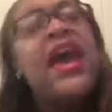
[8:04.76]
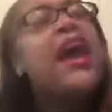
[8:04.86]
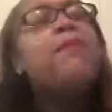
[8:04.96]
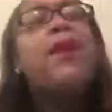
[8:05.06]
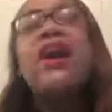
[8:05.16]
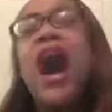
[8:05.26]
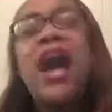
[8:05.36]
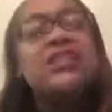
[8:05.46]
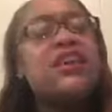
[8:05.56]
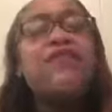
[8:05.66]
and
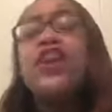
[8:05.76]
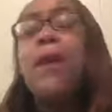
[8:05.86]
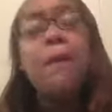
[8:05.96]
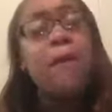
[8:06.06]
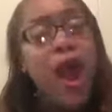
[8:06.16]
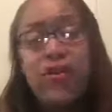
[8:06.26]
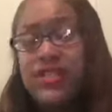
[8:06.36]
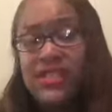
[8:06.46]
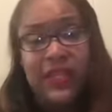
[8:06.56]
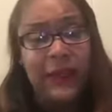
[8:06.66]
because of your
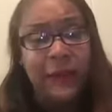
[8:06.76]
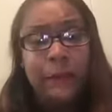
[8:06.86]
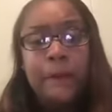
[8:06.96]
mercy,